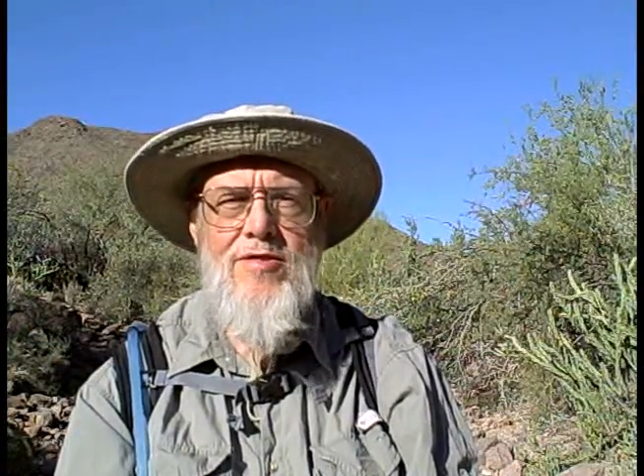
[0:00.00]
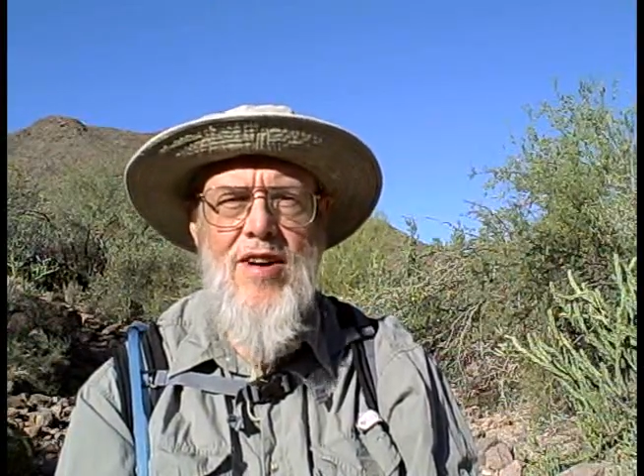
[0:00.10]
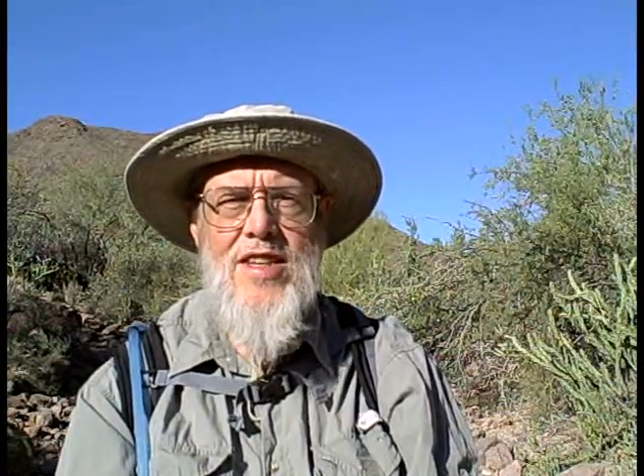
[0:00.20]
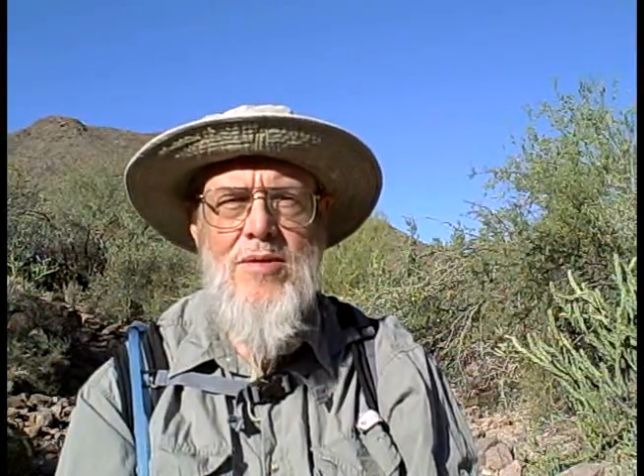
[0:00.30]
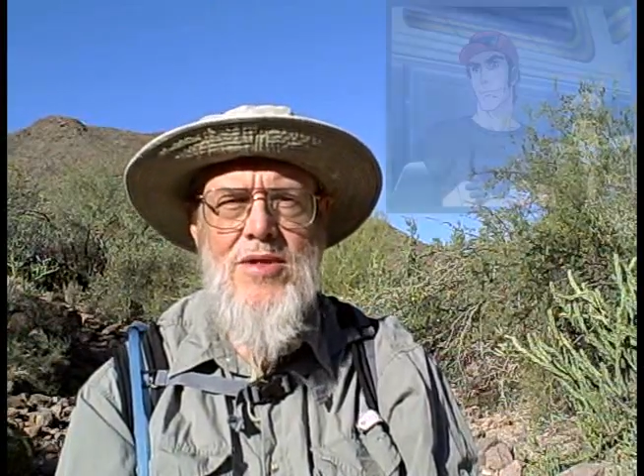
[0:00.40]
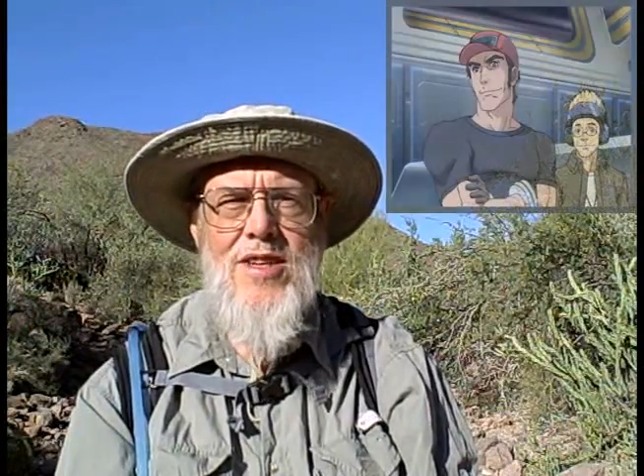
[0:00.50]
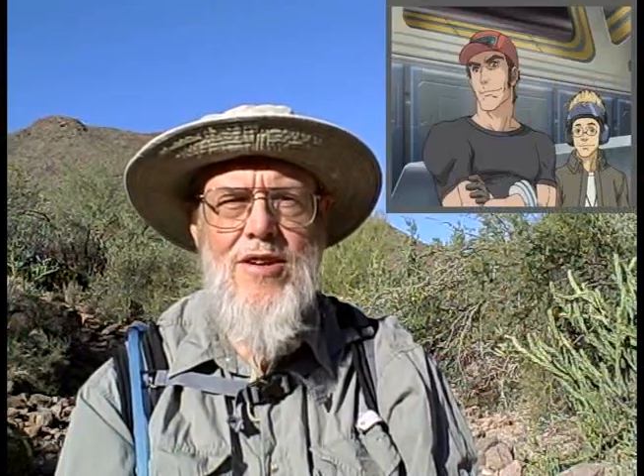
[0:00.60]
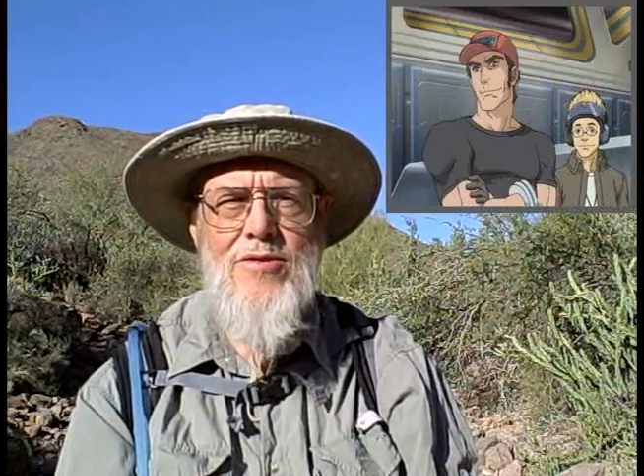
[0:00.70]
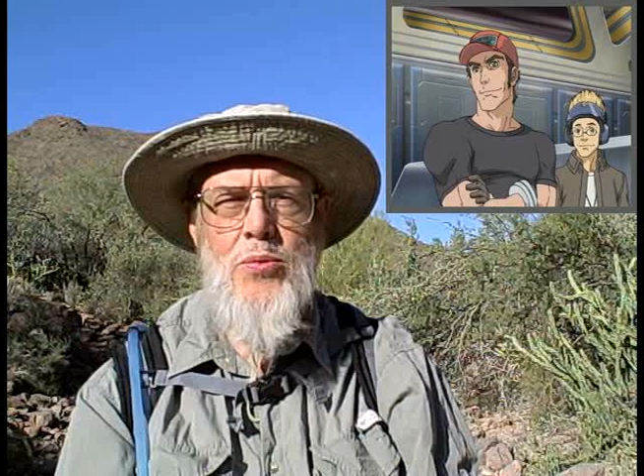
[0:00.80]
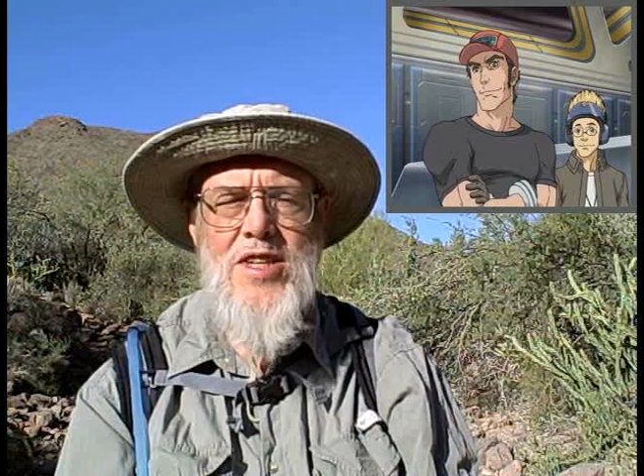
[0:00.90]
find
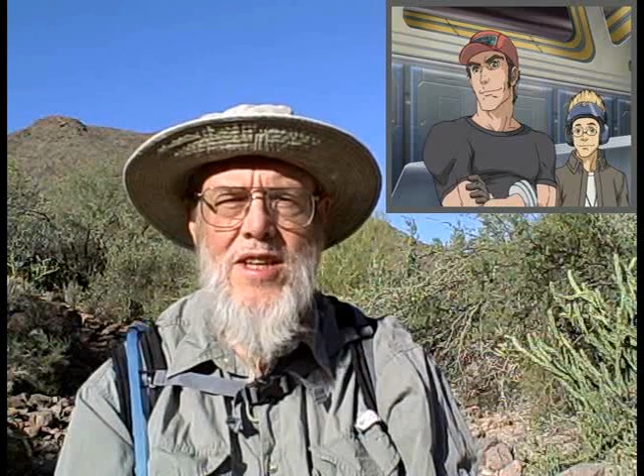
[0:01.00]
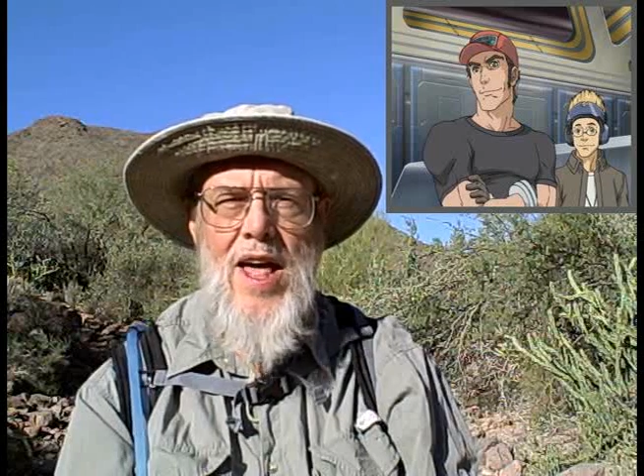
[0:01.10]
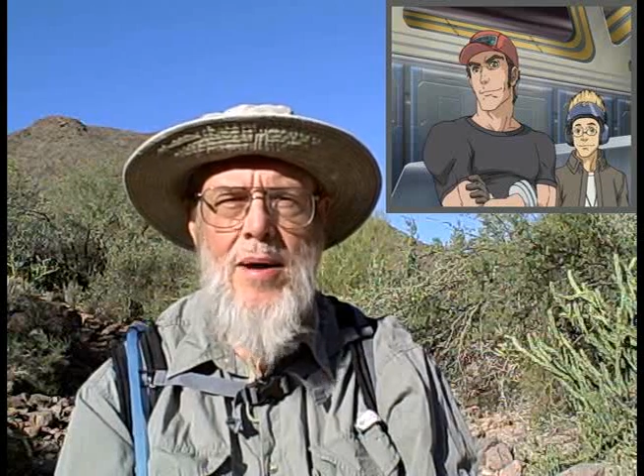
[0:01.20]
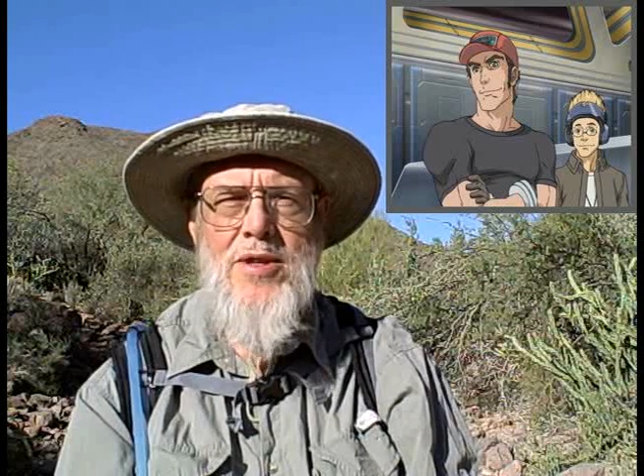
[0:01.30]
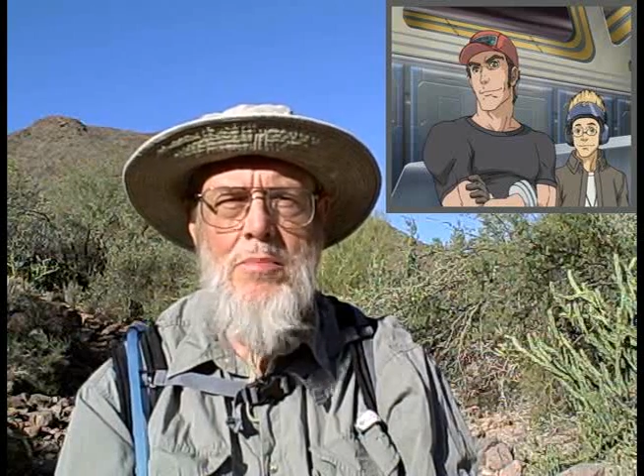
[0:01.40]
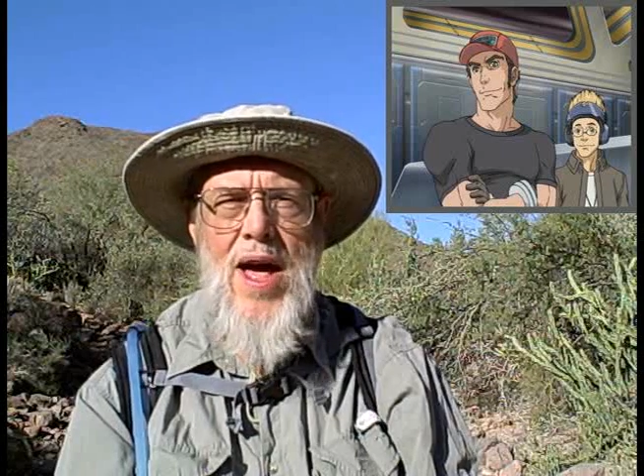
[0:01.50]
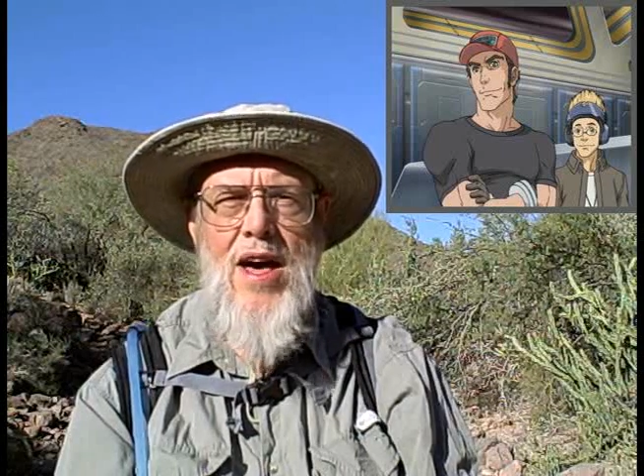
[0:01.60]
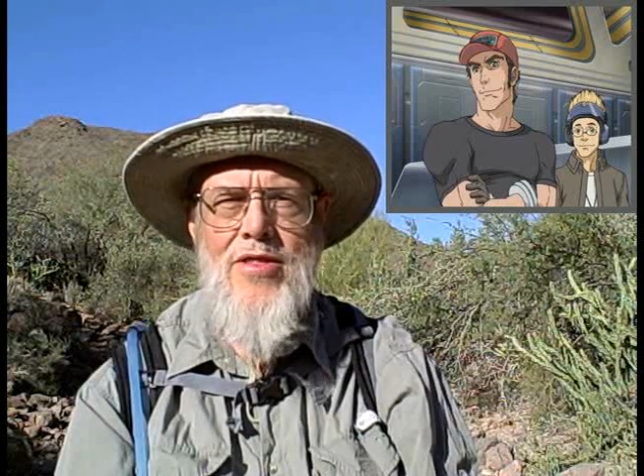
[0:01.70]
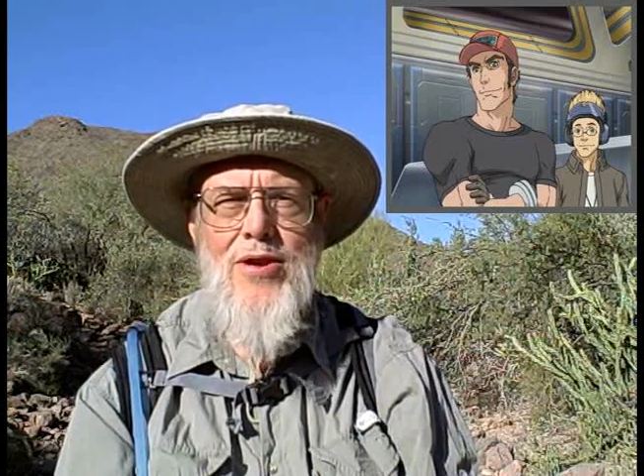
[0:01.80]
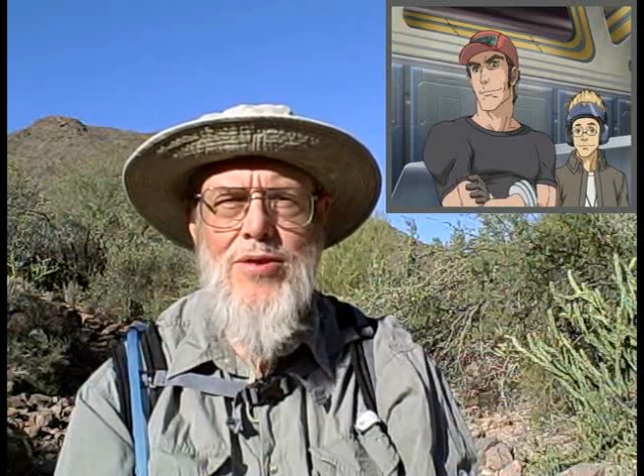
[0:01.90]
themselves with Captain
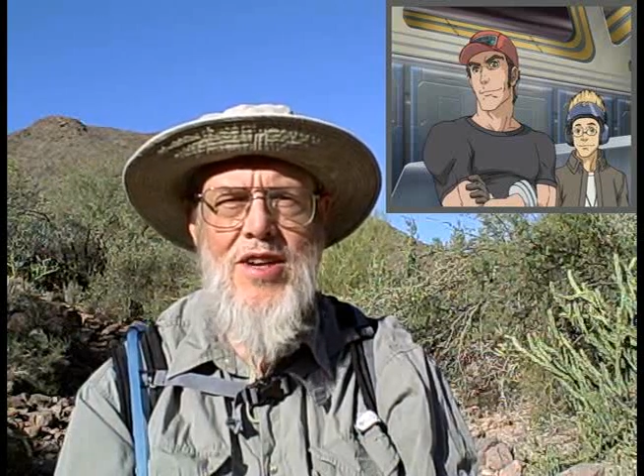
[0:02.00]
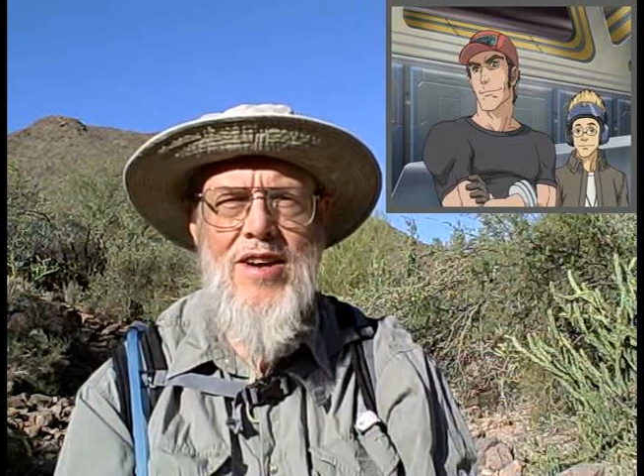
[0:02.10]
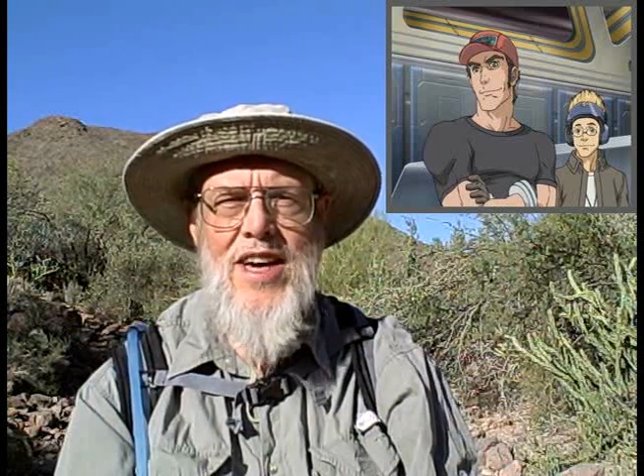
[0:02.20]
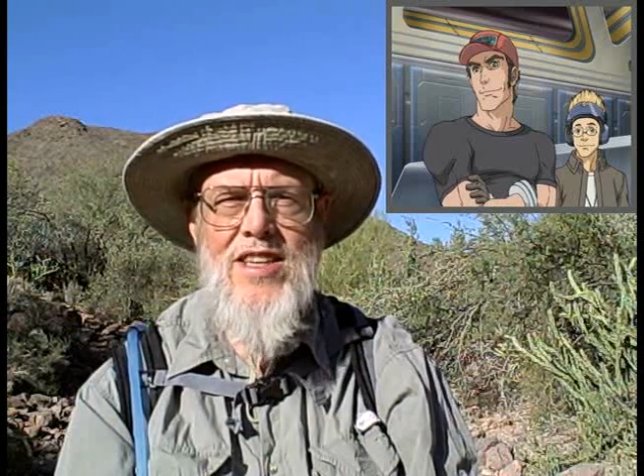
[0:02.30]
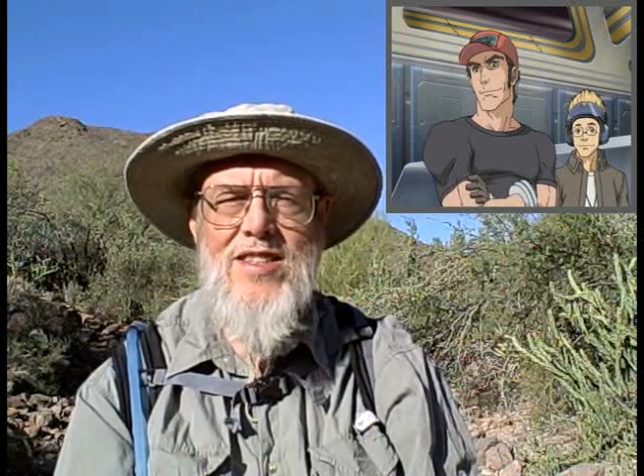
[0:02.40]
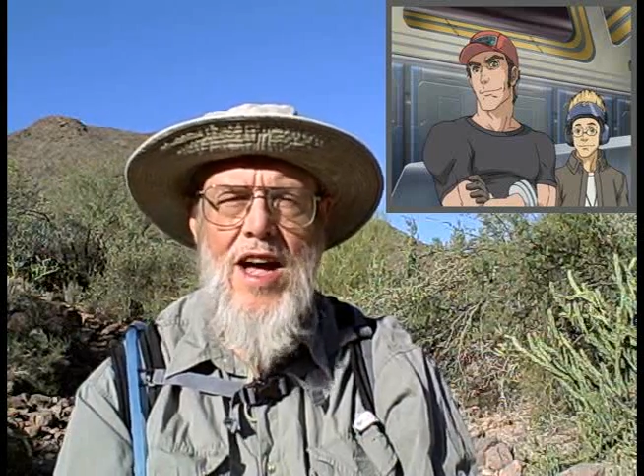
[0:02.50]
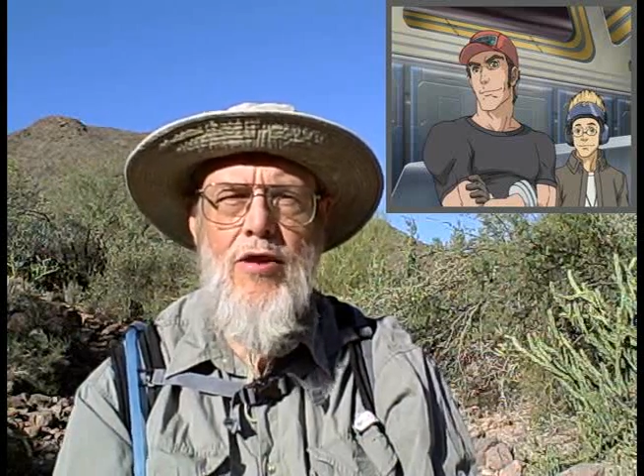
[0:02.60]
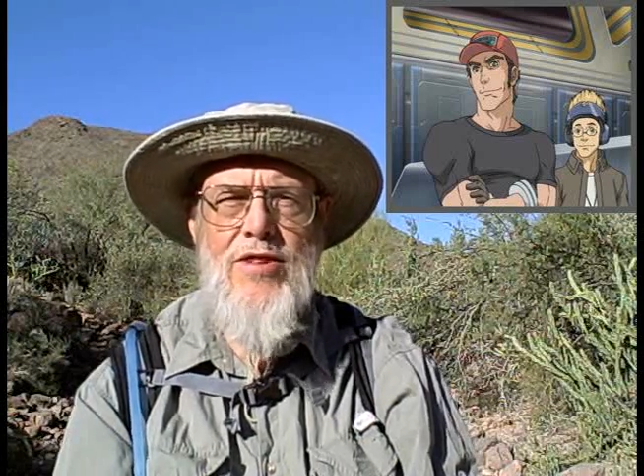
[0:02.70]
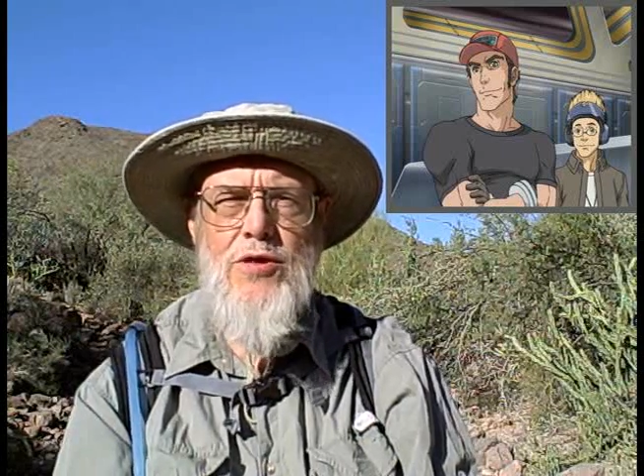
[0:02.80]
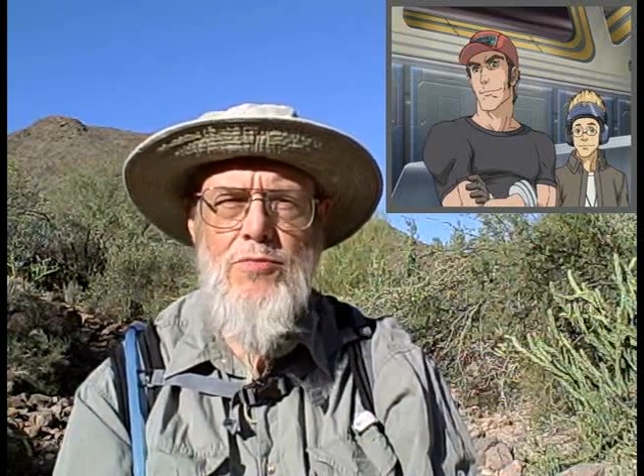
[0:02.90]
Matthews on a
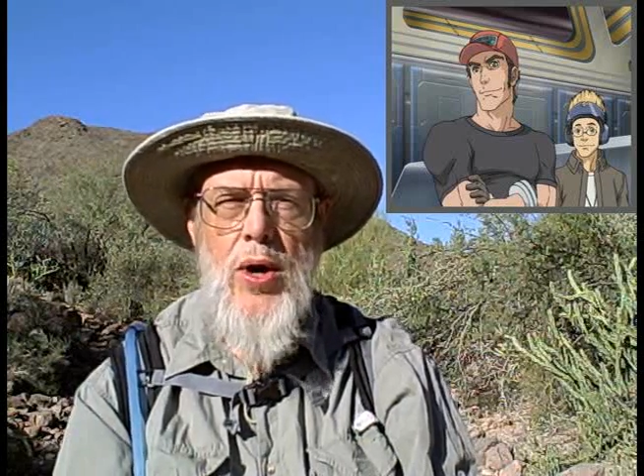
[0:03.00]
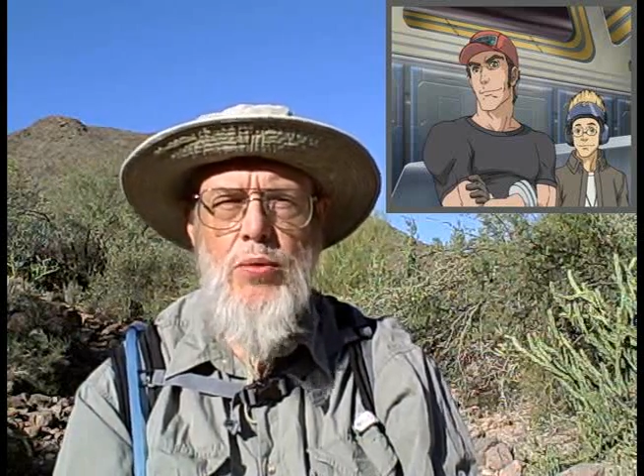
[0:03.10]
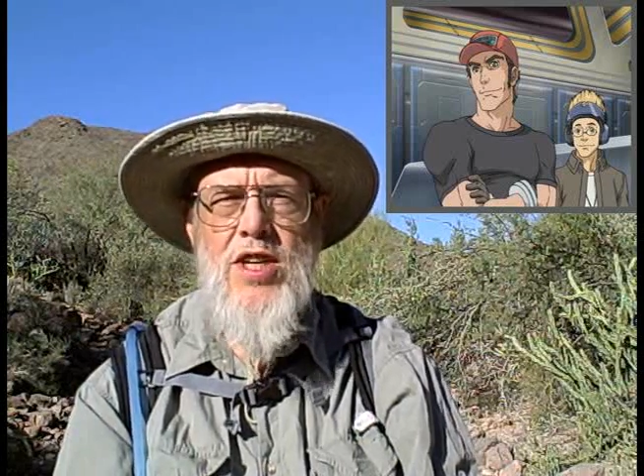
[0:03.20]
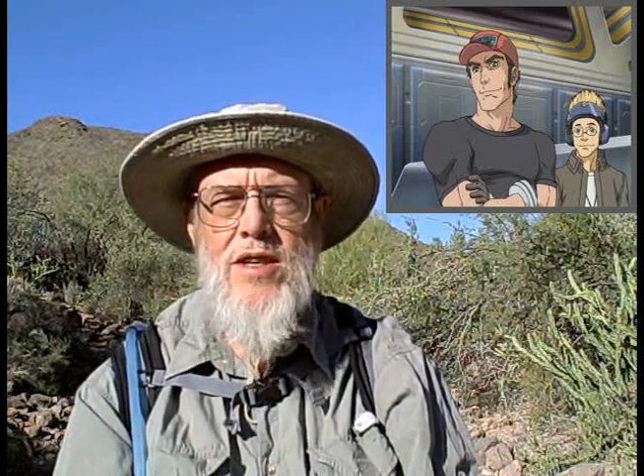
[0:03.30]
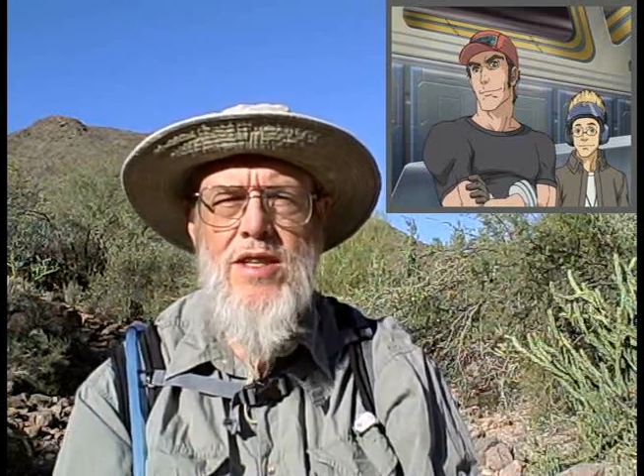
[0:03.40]
salvage boat.